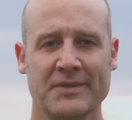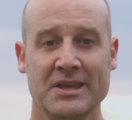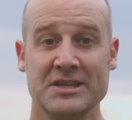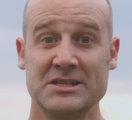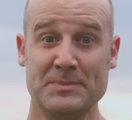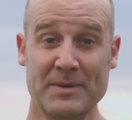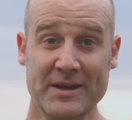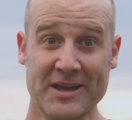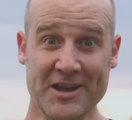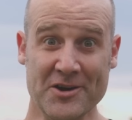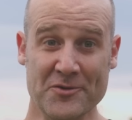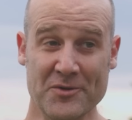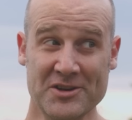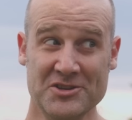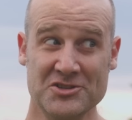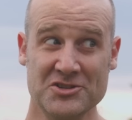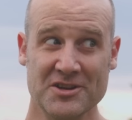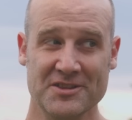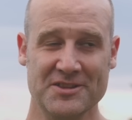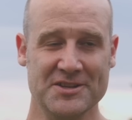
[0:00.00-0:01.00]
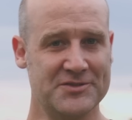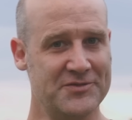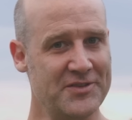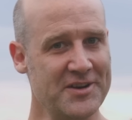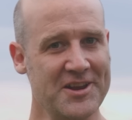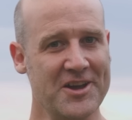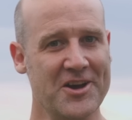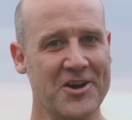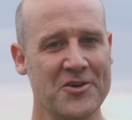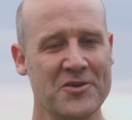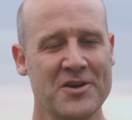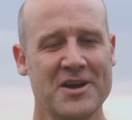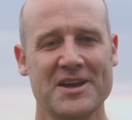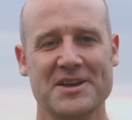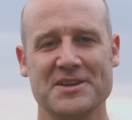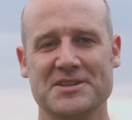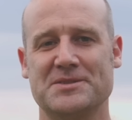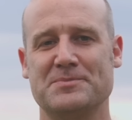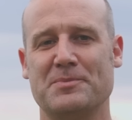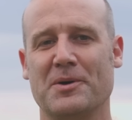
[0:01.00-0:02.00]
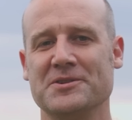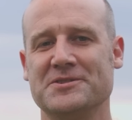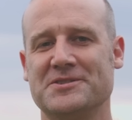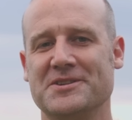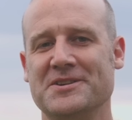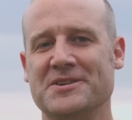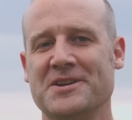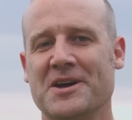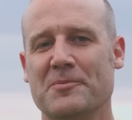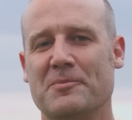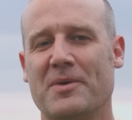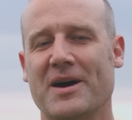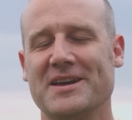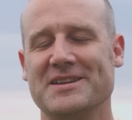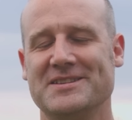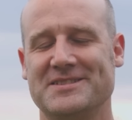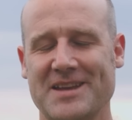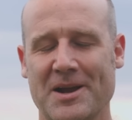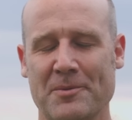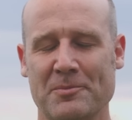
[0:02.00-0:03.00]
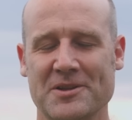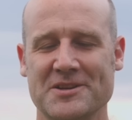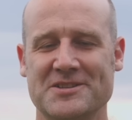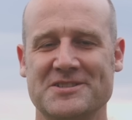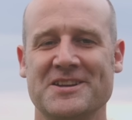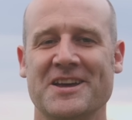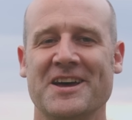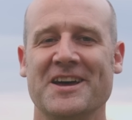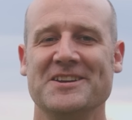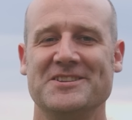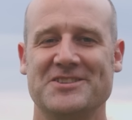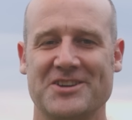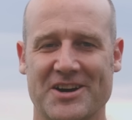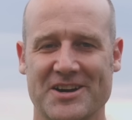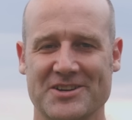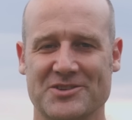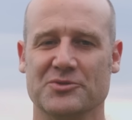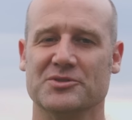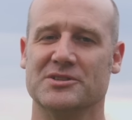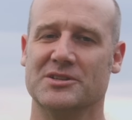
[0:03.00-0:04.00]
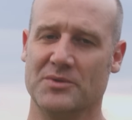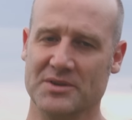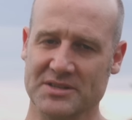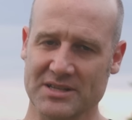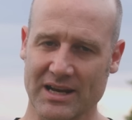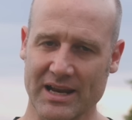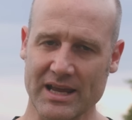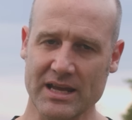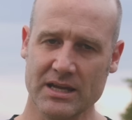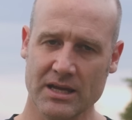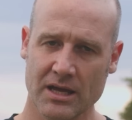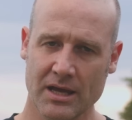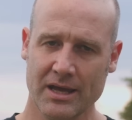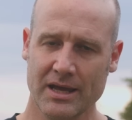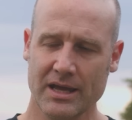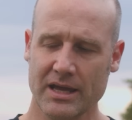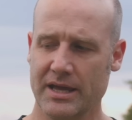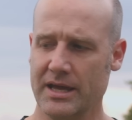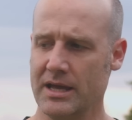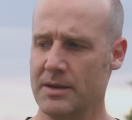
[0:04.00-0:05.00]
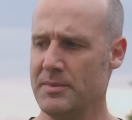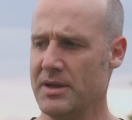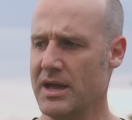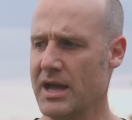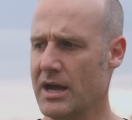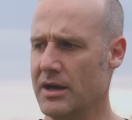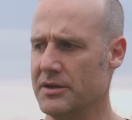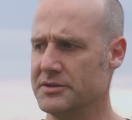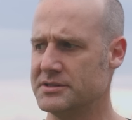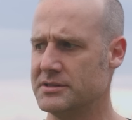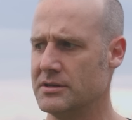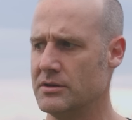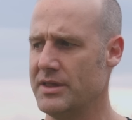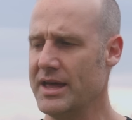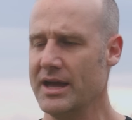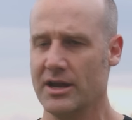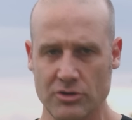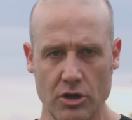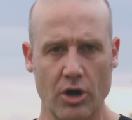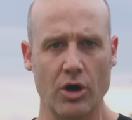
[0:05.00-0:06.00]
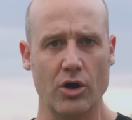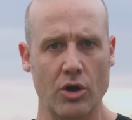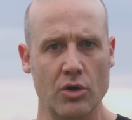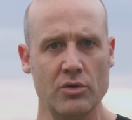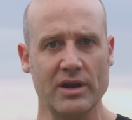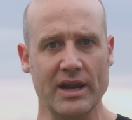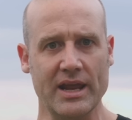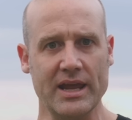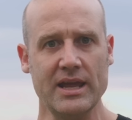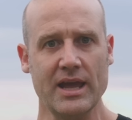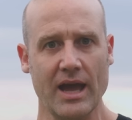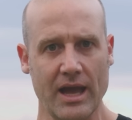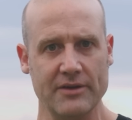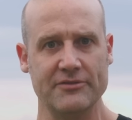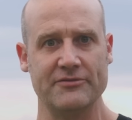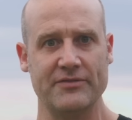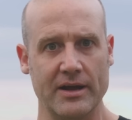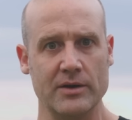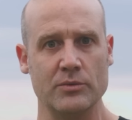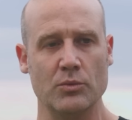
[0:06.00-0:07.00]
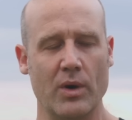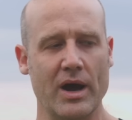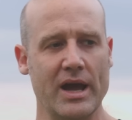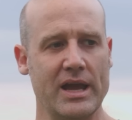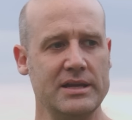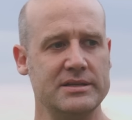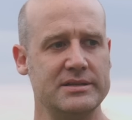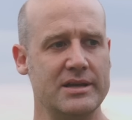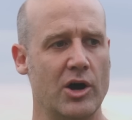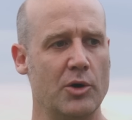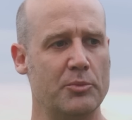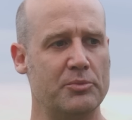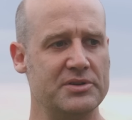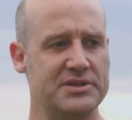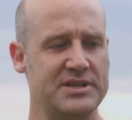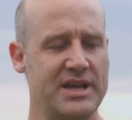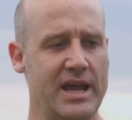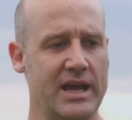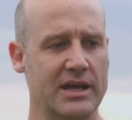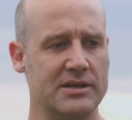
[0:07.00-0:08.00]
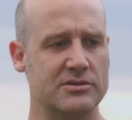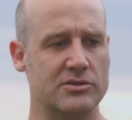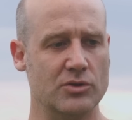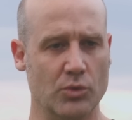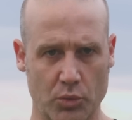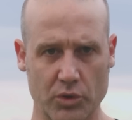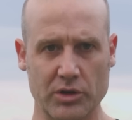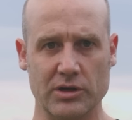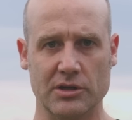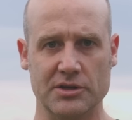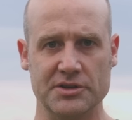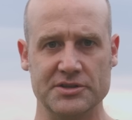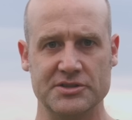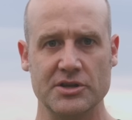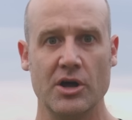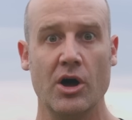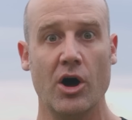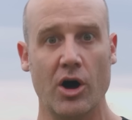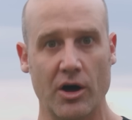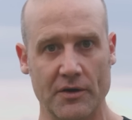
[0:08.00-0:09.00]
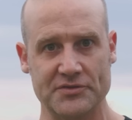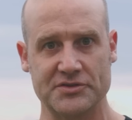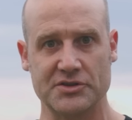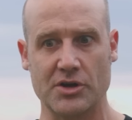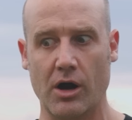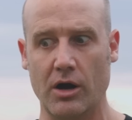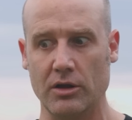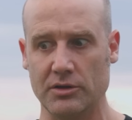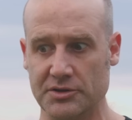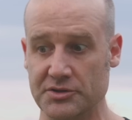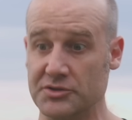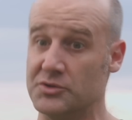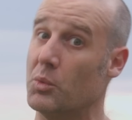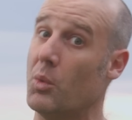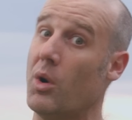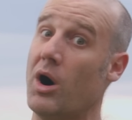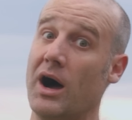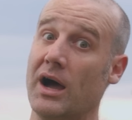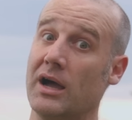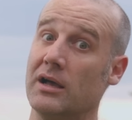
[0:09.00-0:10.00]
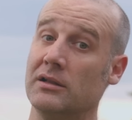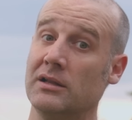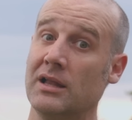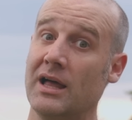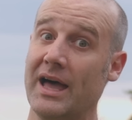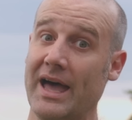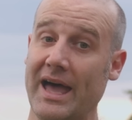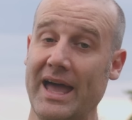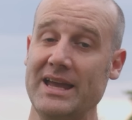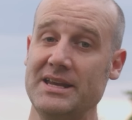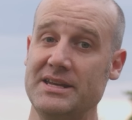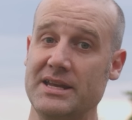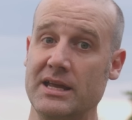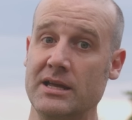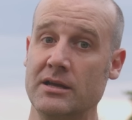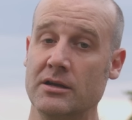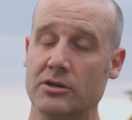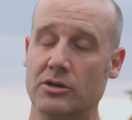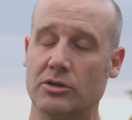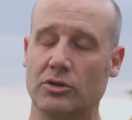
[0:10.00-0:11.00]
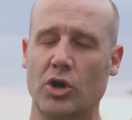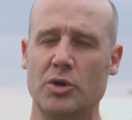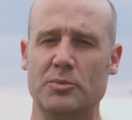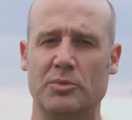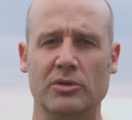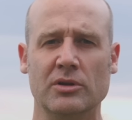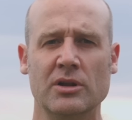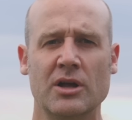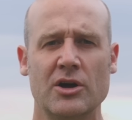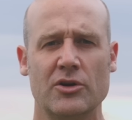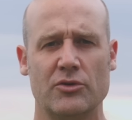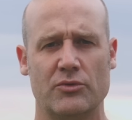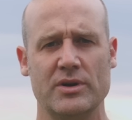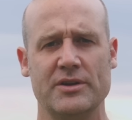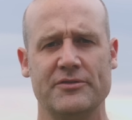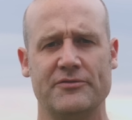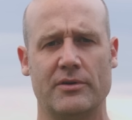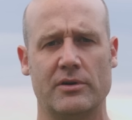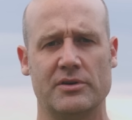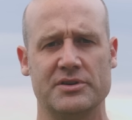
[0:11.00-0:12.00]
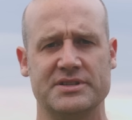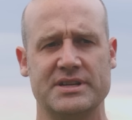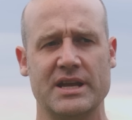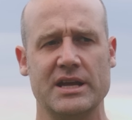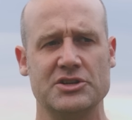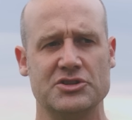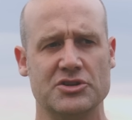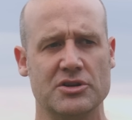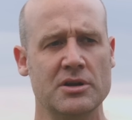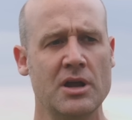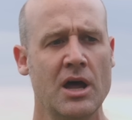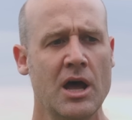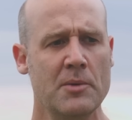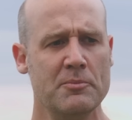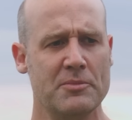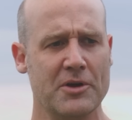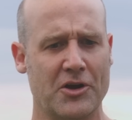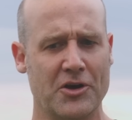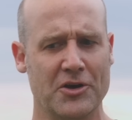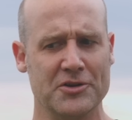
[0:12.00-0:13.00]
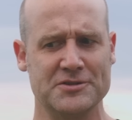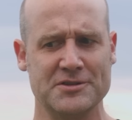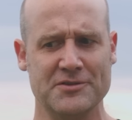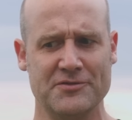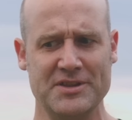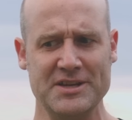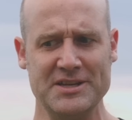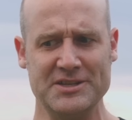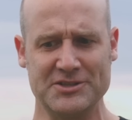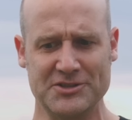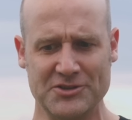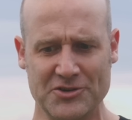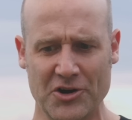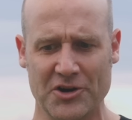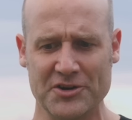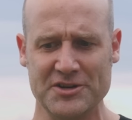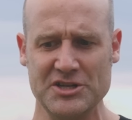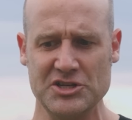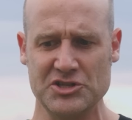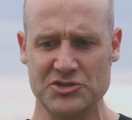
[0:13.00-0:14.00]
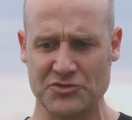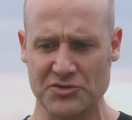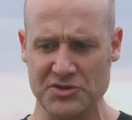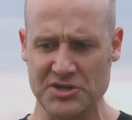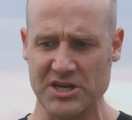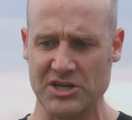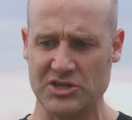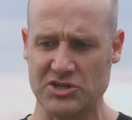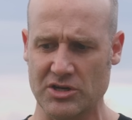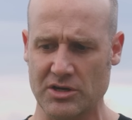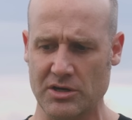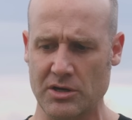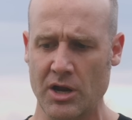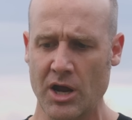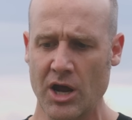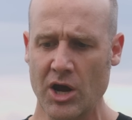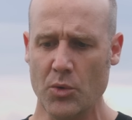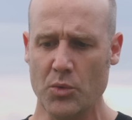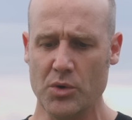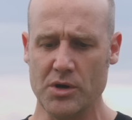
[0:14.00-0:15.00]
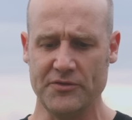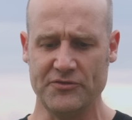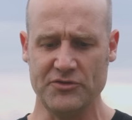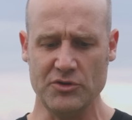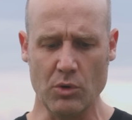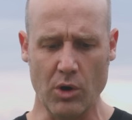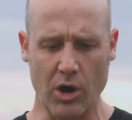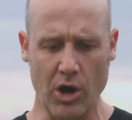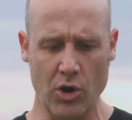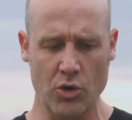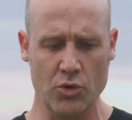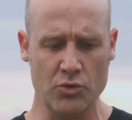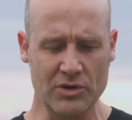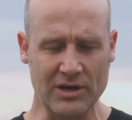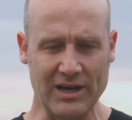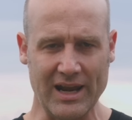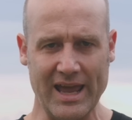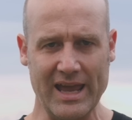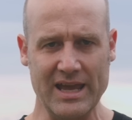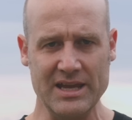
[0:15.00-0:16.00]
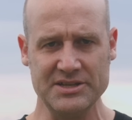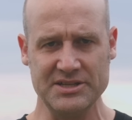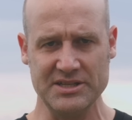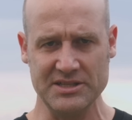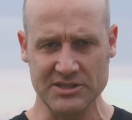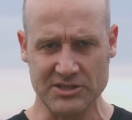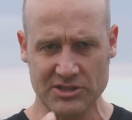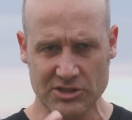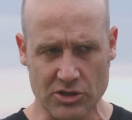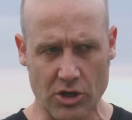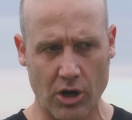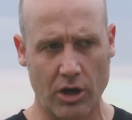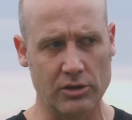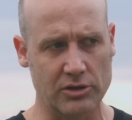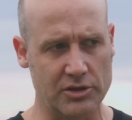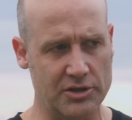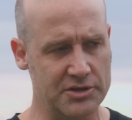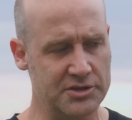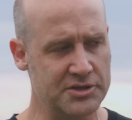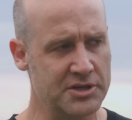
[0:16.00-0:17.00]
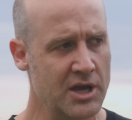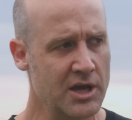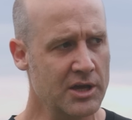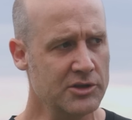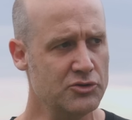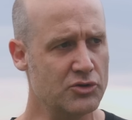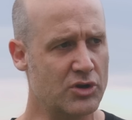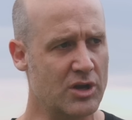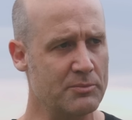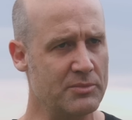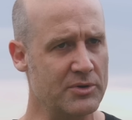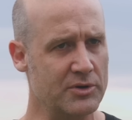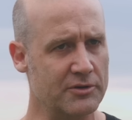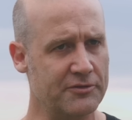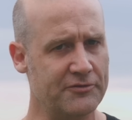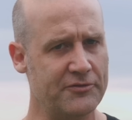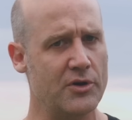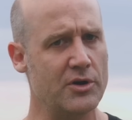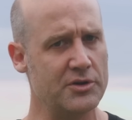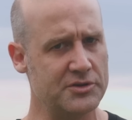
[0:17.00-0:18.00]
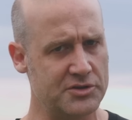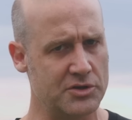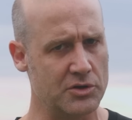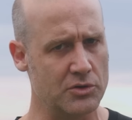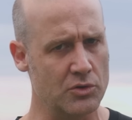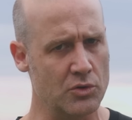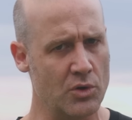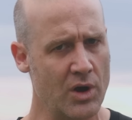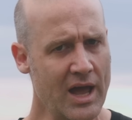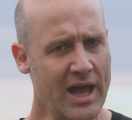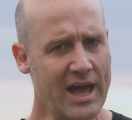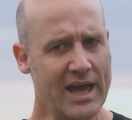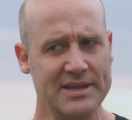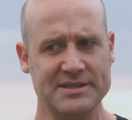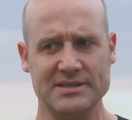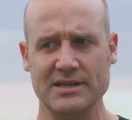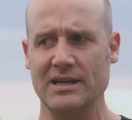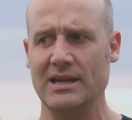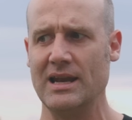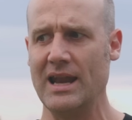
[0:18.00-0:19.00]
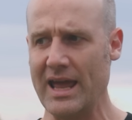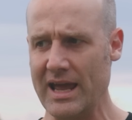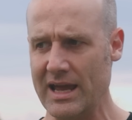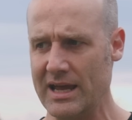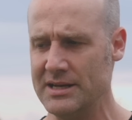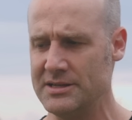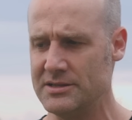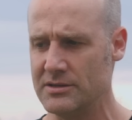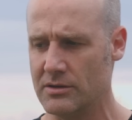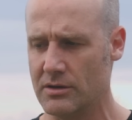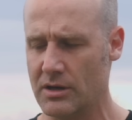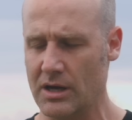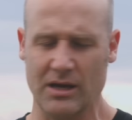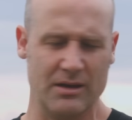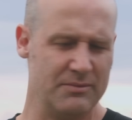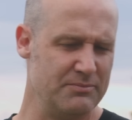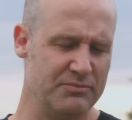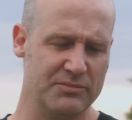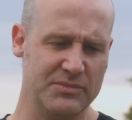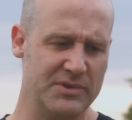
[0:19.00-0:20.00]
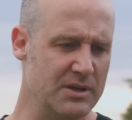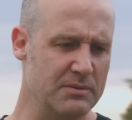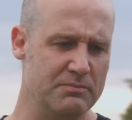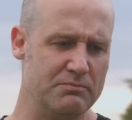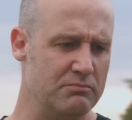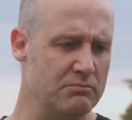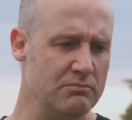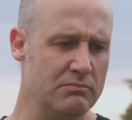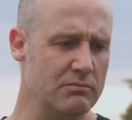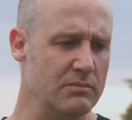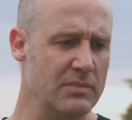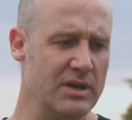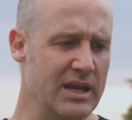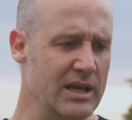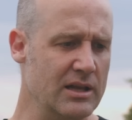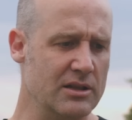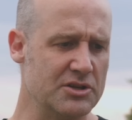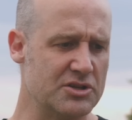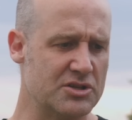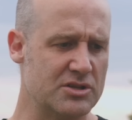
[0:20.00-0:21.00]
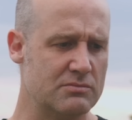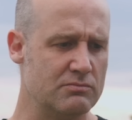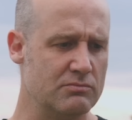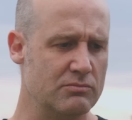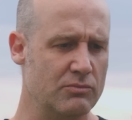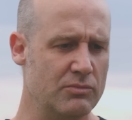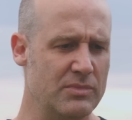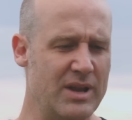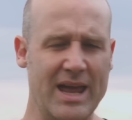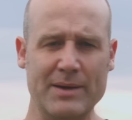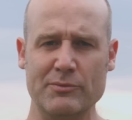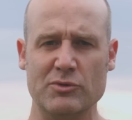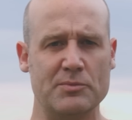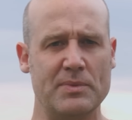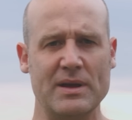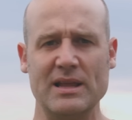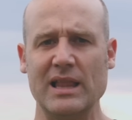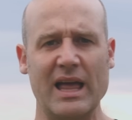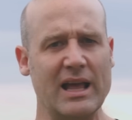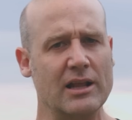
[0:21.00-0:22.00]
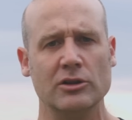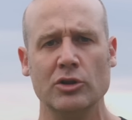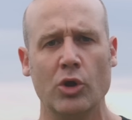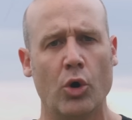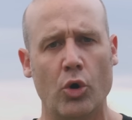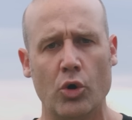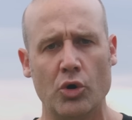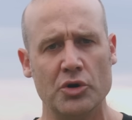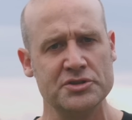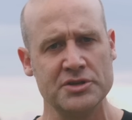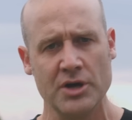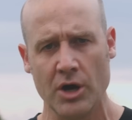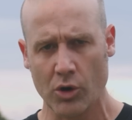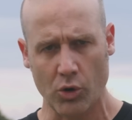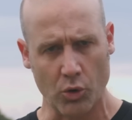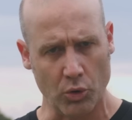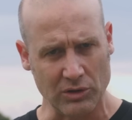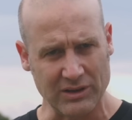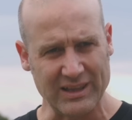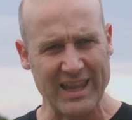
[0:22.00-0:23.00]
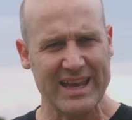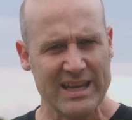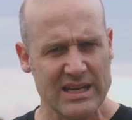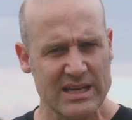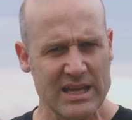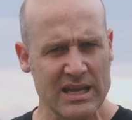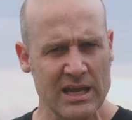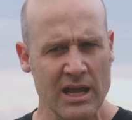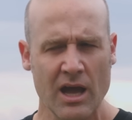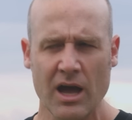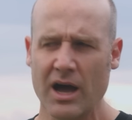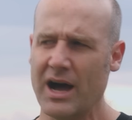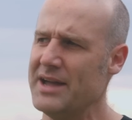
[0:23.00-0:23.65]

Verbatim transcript: Speaking of which, this video is sponsored by Established Titles. There is a link, hear me out. So they are not only a fun way to help protect the woodlands of Scotland while aiding global reforestation, because of the Scottish tradition where if you own land in Scotland, you can be referred to as a laird. The English name would be like lord or lady.